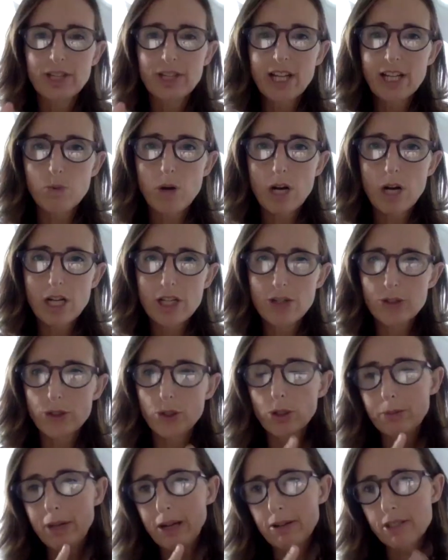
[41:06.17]
while you're
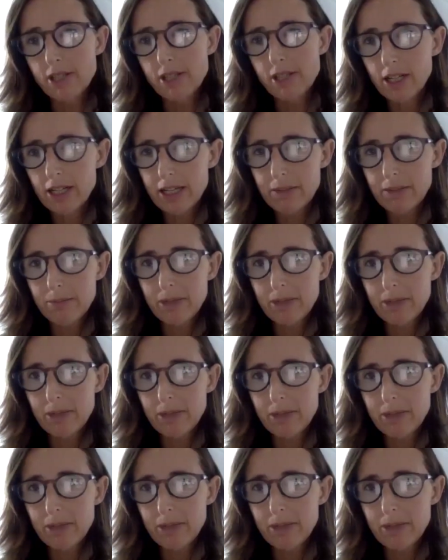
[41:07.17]
talking about timing,
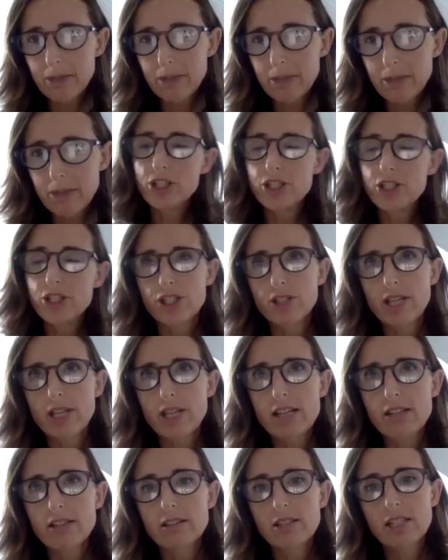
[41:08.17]
we should just say
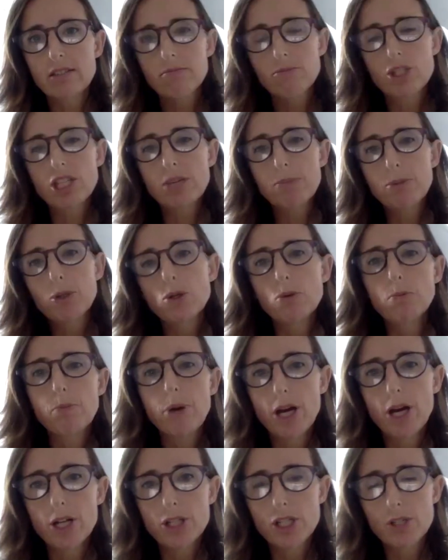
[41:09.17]
that the typical
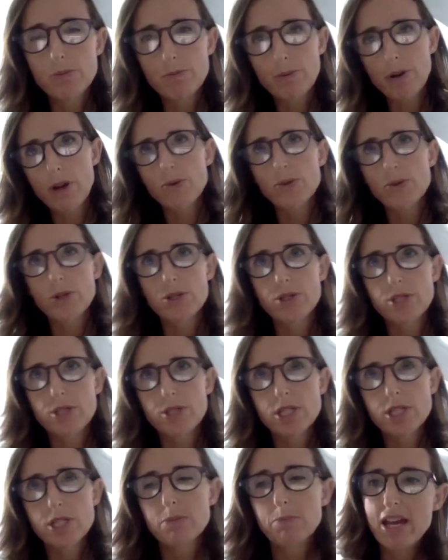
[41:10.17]
purchase process in
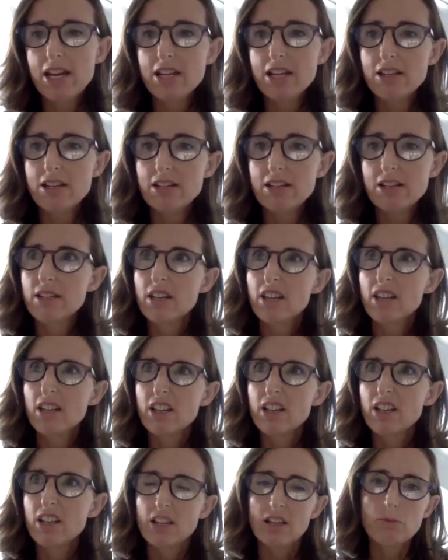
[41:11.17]
Spain is,
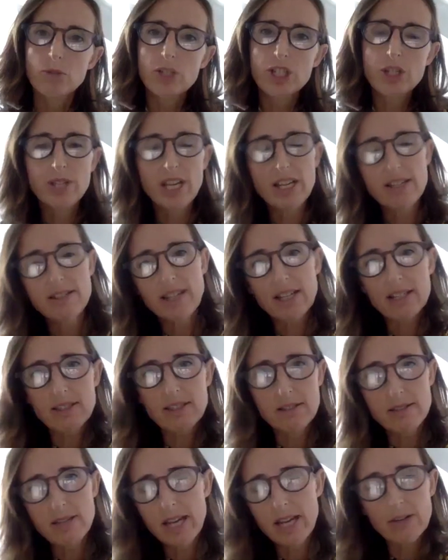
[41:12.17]
would you say 6
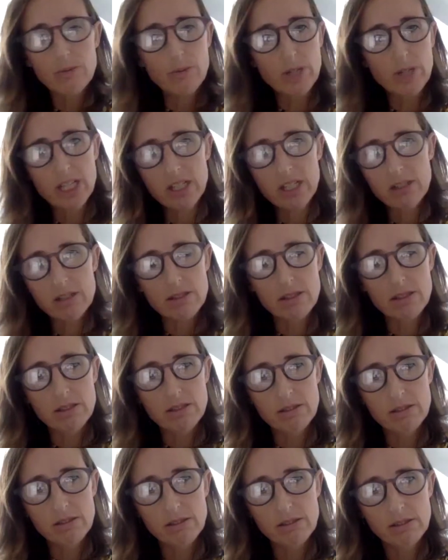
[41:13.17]
to 10 weeks?
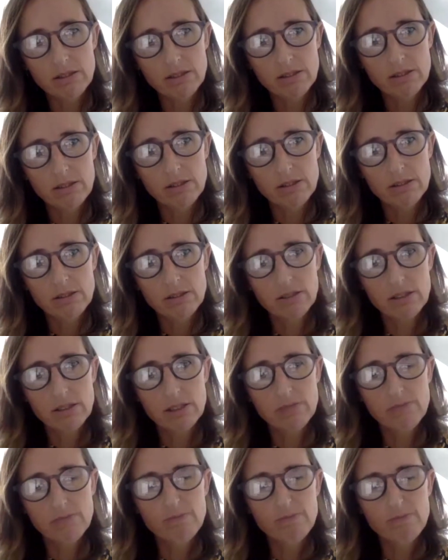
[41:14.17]

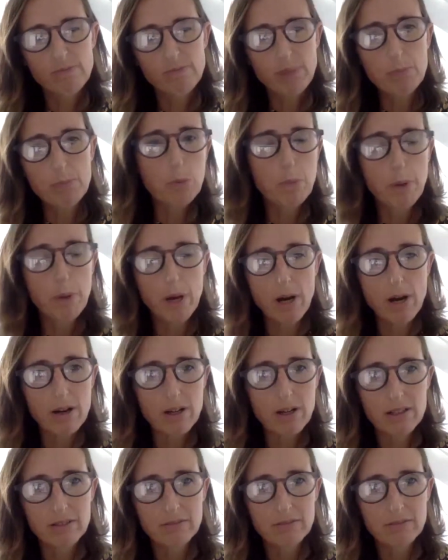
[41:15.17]
Ballpark?